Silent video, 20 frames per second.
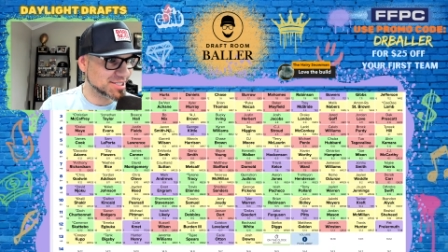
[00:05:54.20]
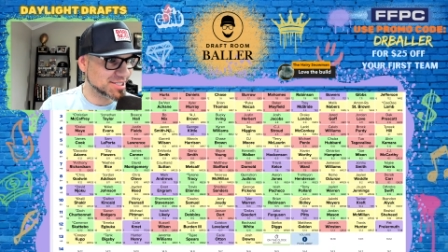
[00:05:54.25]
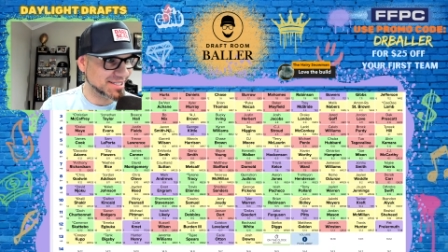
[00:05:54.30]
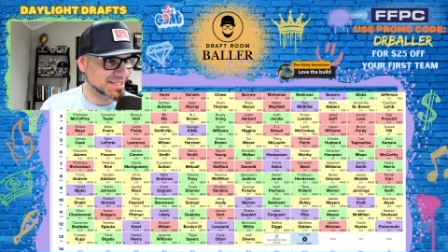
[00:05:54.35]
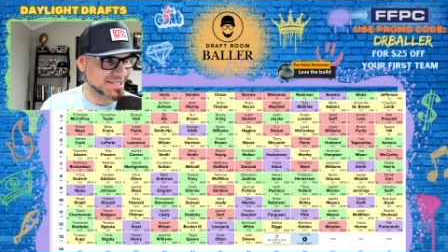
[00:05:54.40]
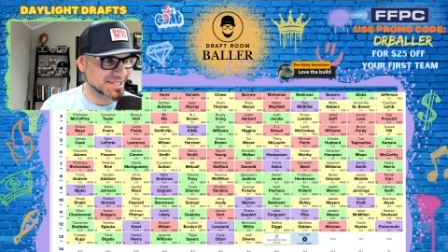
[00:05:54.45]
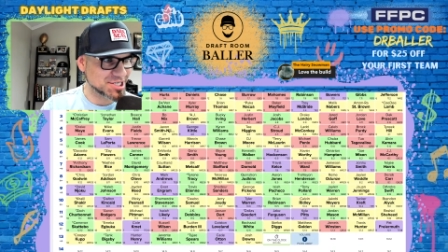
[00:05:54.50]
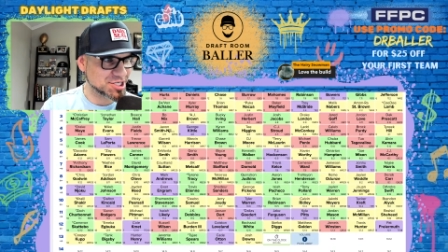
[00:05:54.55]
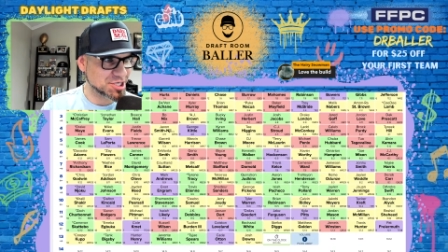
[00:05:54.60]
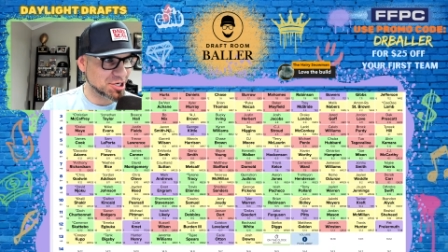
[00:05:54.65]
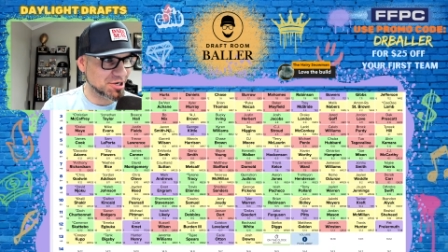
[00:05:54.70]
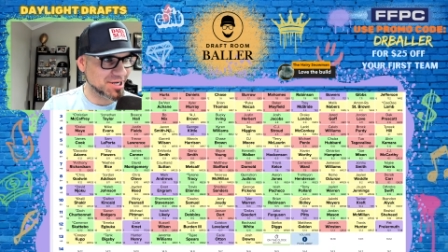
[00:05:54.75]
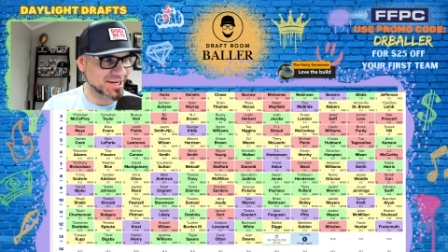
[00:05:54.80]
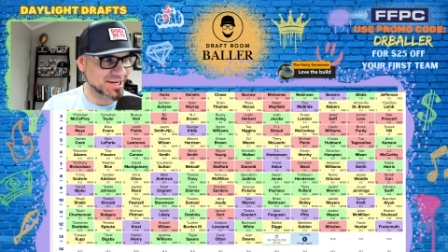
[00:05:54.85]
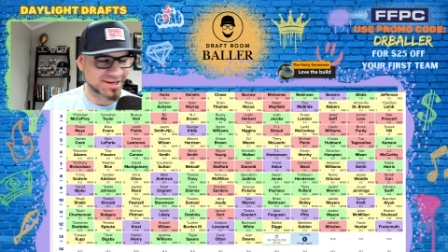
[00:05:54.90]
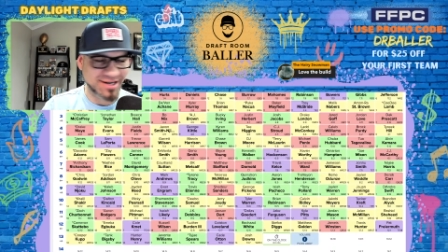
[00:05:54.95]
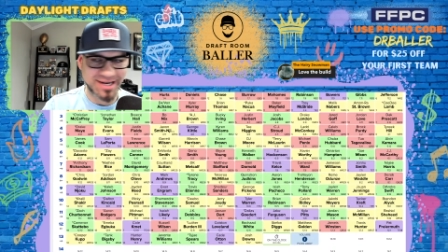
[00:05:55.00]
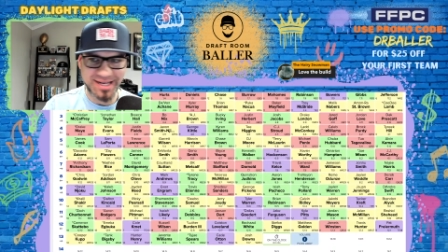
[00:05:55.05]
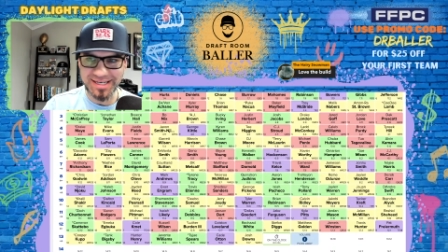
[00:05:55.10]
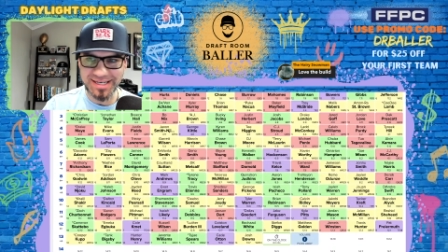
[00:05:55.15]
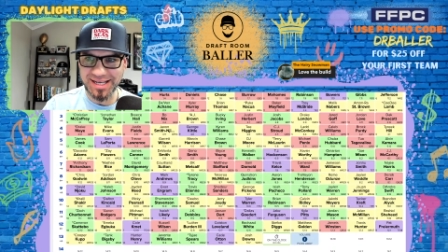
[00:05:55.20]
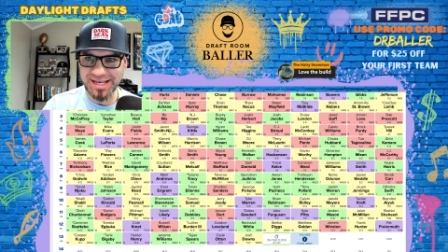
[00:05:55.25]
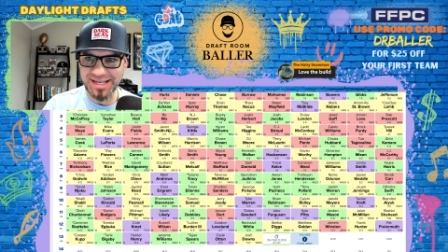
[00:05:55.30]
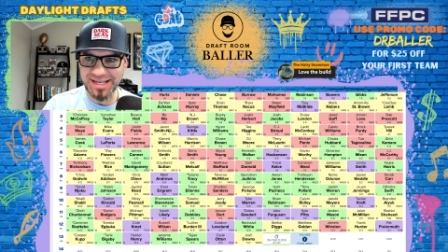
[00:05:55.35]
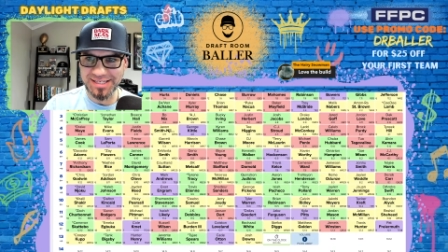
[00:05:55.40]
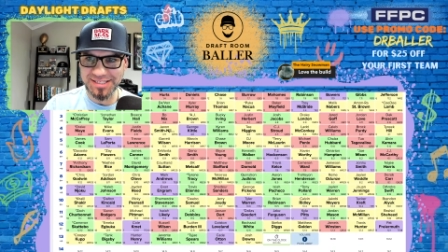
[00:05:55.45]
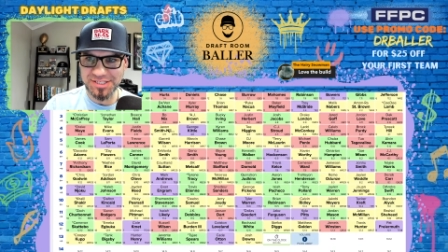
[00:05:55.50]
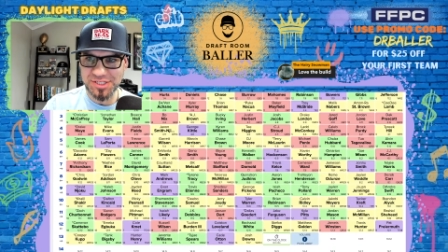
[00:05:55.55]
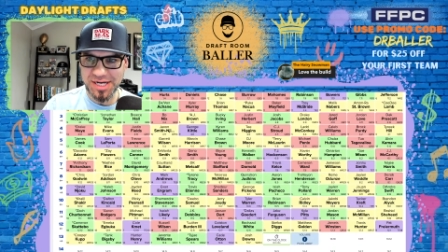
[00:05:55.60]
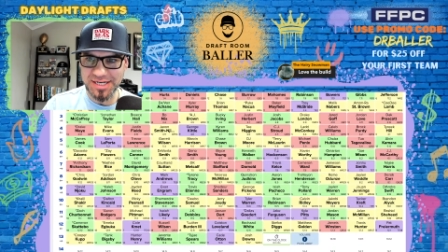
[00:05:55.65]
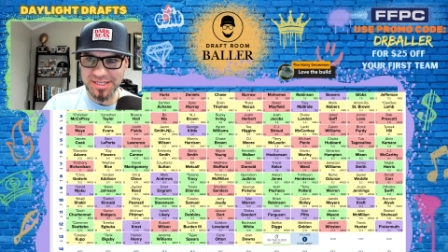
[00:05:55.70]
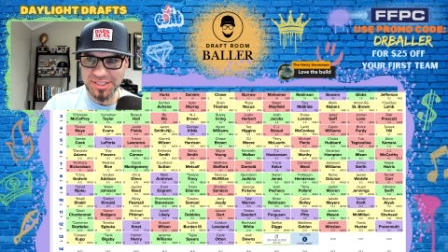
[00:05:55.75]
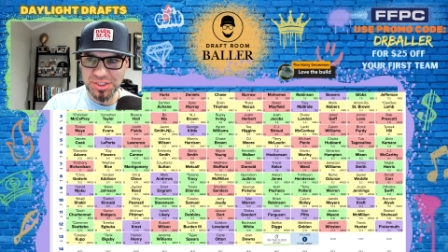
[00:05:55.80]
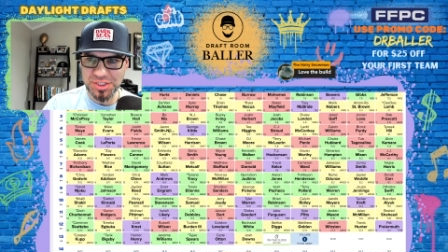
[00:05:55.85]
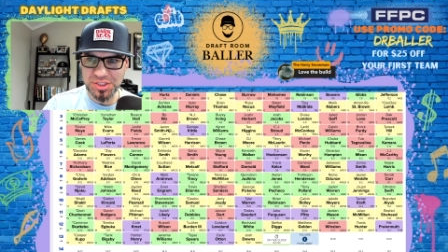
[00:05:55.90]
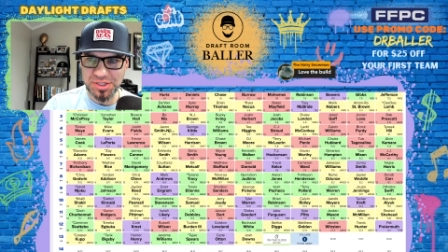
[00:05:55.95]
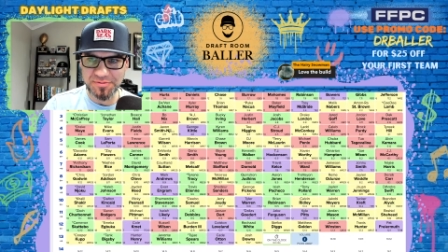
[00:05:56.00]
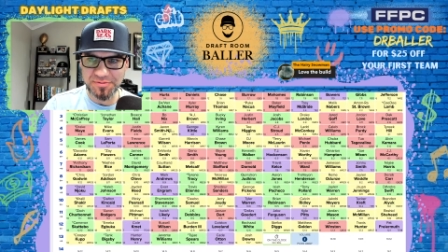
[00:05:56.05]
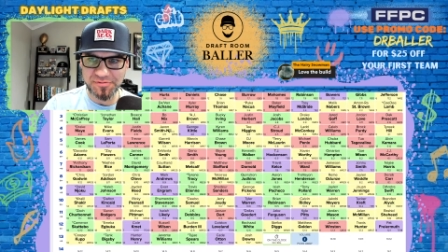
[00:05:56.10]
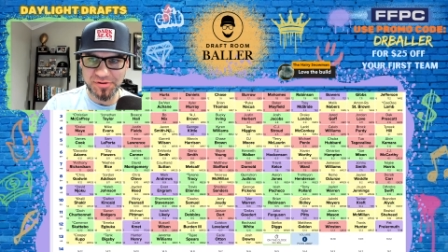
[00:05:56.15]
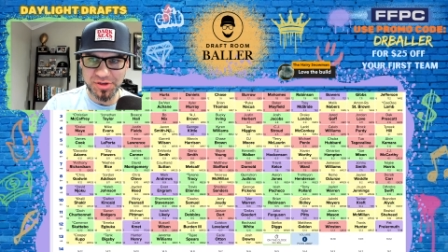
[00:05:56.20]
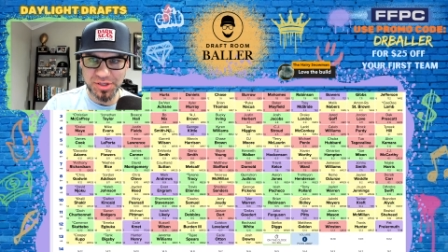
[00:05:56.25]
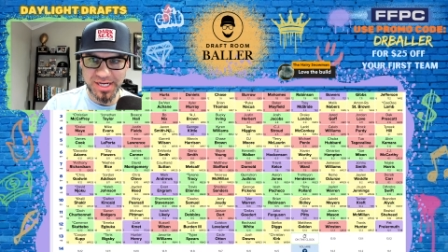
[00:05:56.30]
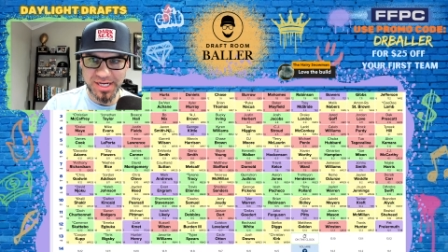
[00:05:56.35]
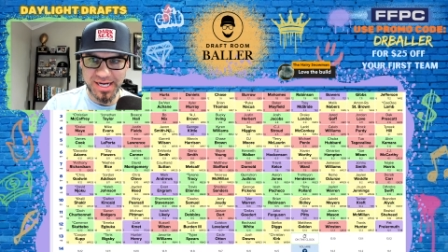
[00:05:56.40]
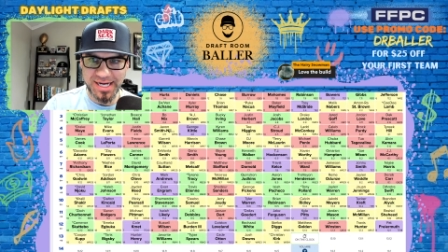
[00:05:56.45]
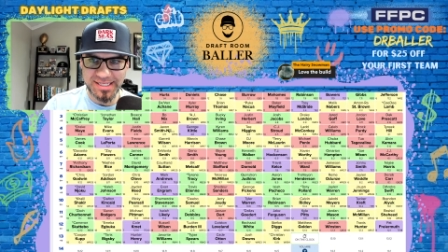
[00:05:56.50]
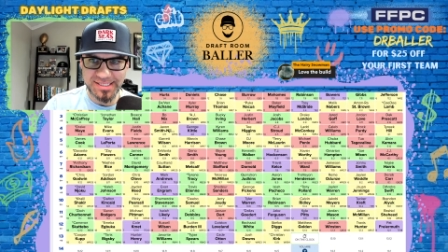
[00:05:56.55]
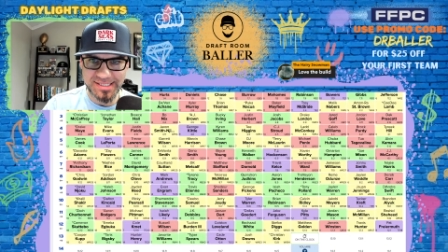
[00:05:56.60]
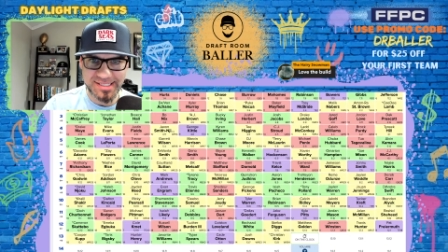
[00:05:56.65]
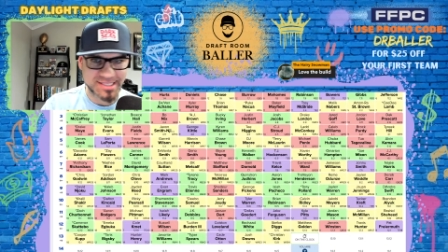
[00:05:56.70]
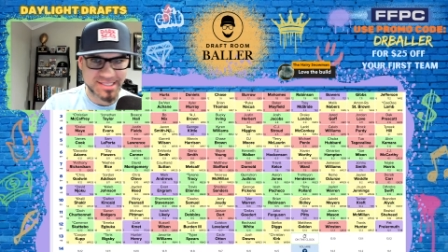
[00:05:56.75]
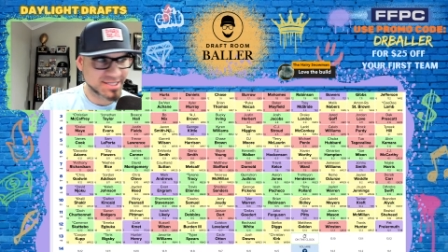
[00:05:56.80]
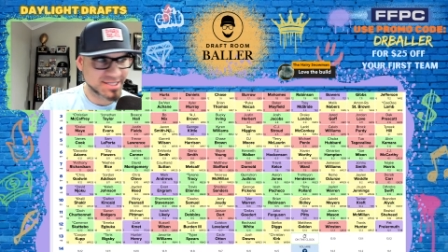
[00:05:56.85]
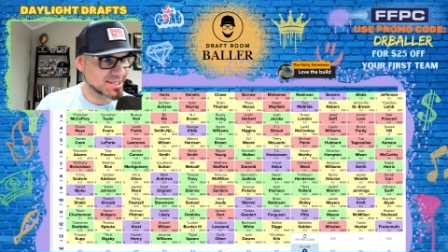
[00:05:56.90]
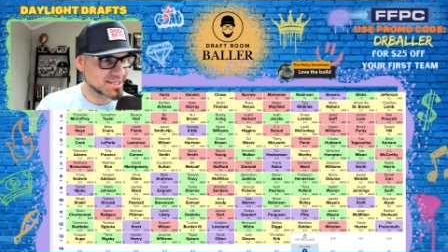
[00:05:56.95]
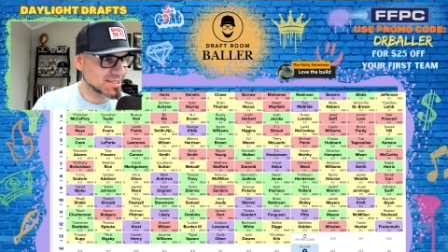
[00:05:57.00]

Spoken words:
show here and trying to stream for you guys.